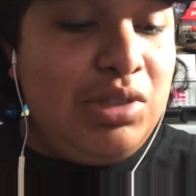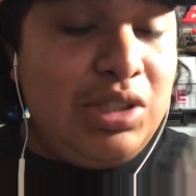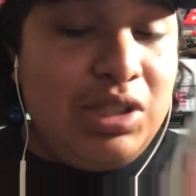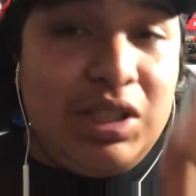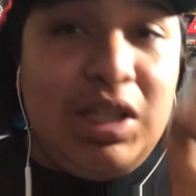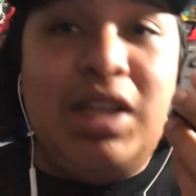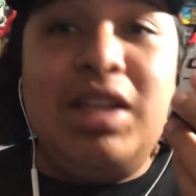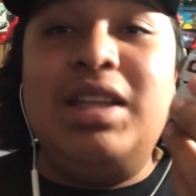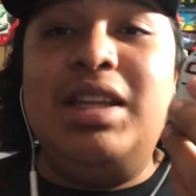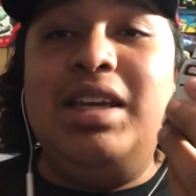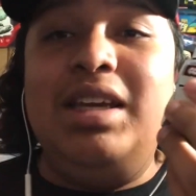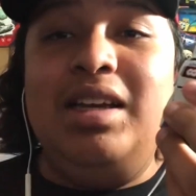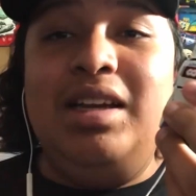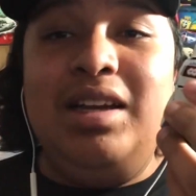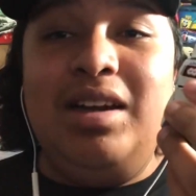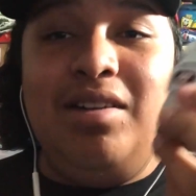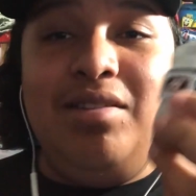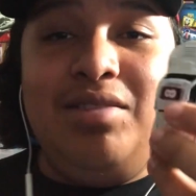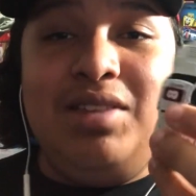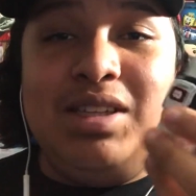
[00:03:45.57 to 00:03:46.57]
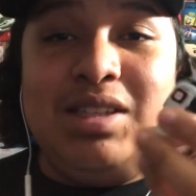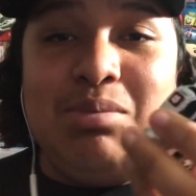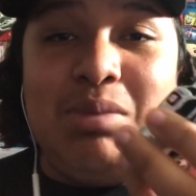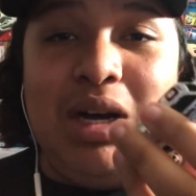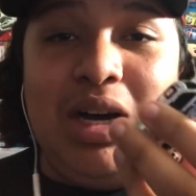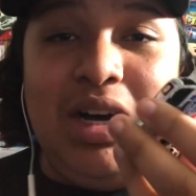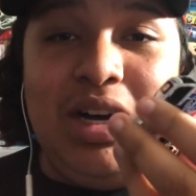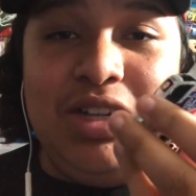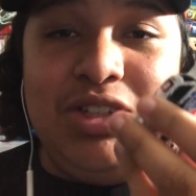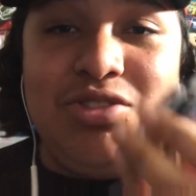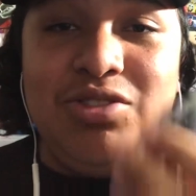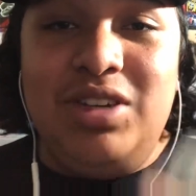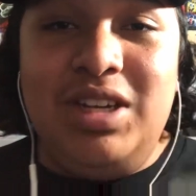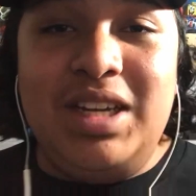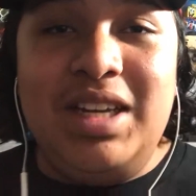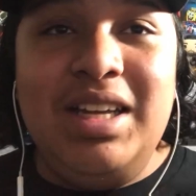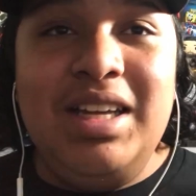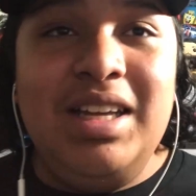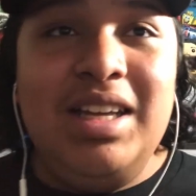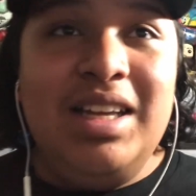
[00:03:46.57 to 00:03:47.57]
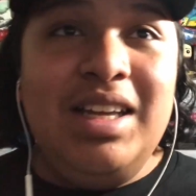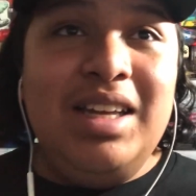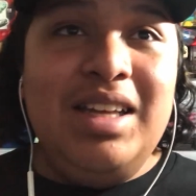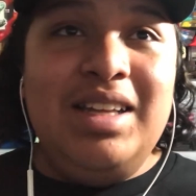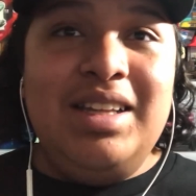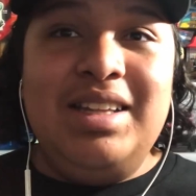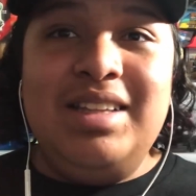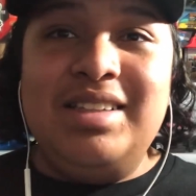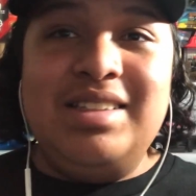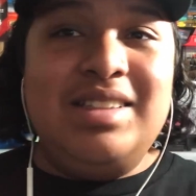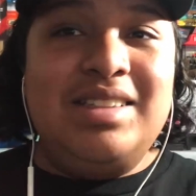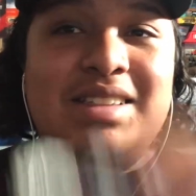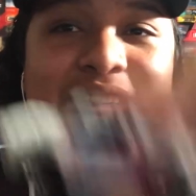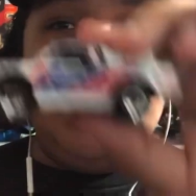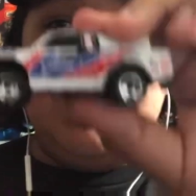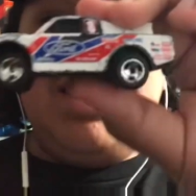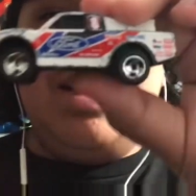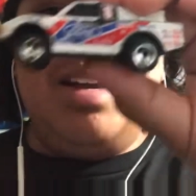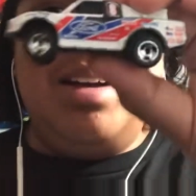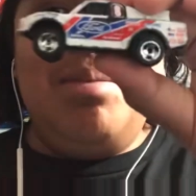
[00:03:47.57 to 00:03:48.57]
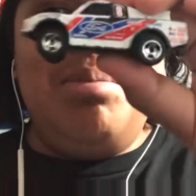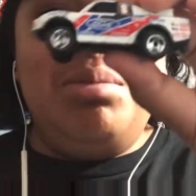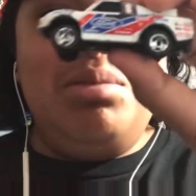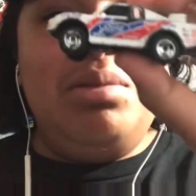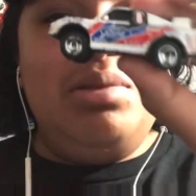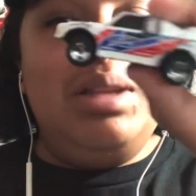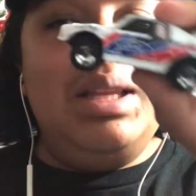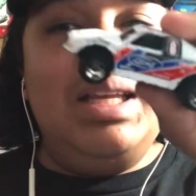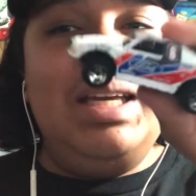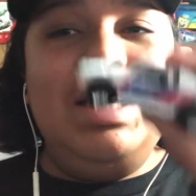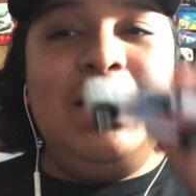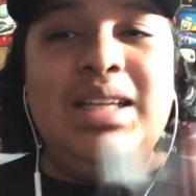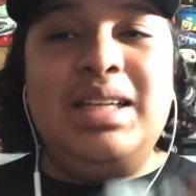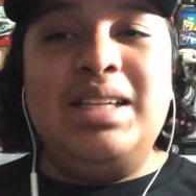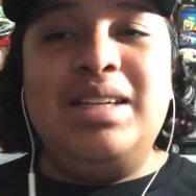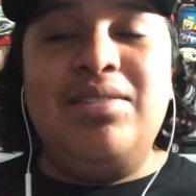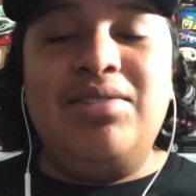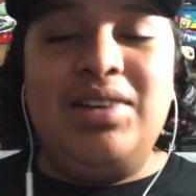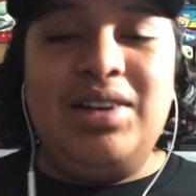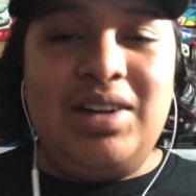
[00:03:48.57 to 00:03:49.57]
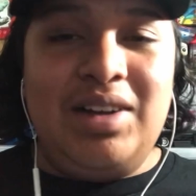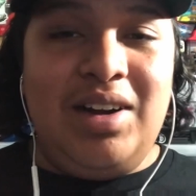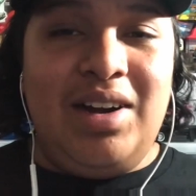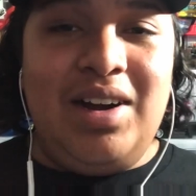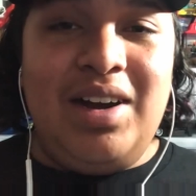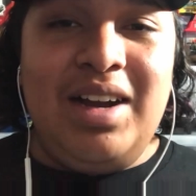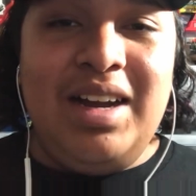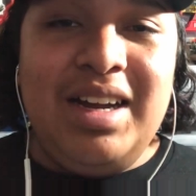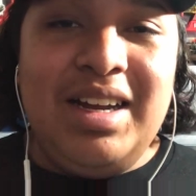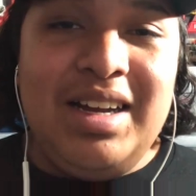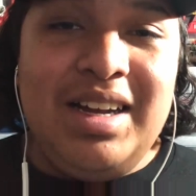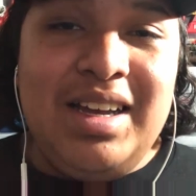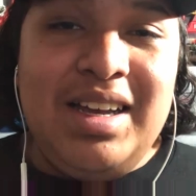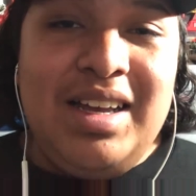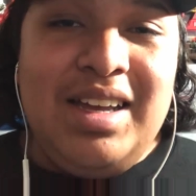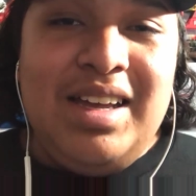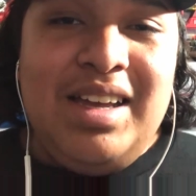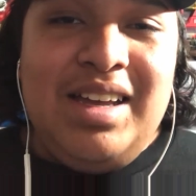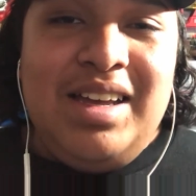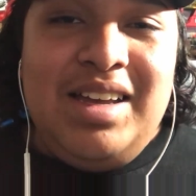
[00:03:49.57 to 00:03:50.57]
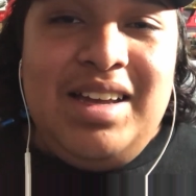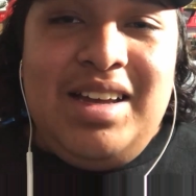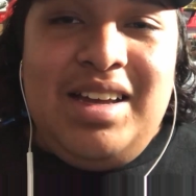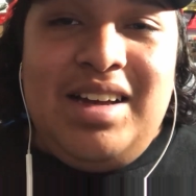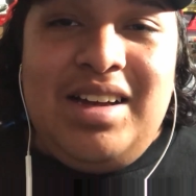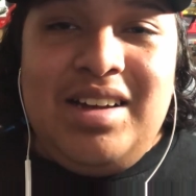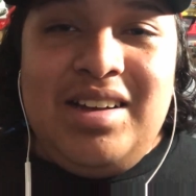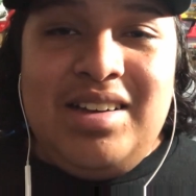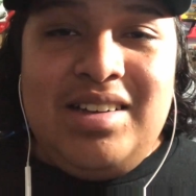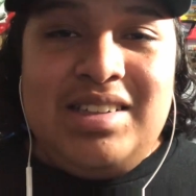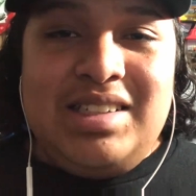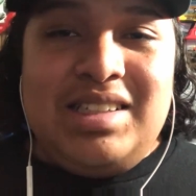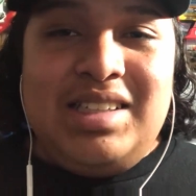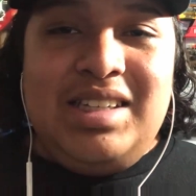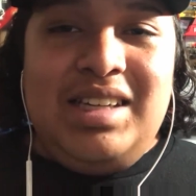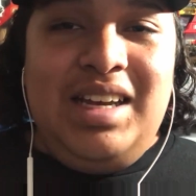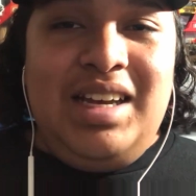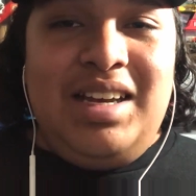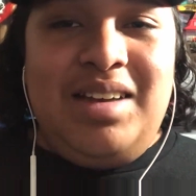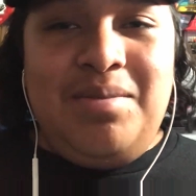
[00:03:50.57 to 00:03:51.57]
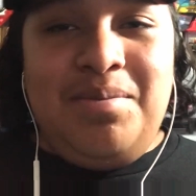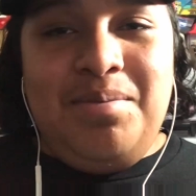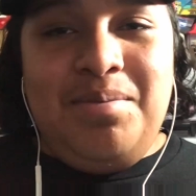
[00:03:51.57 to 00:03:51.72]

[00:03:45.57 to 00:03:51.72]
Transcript: nothing of this Baja truck. This is like a completely different car. So yeah,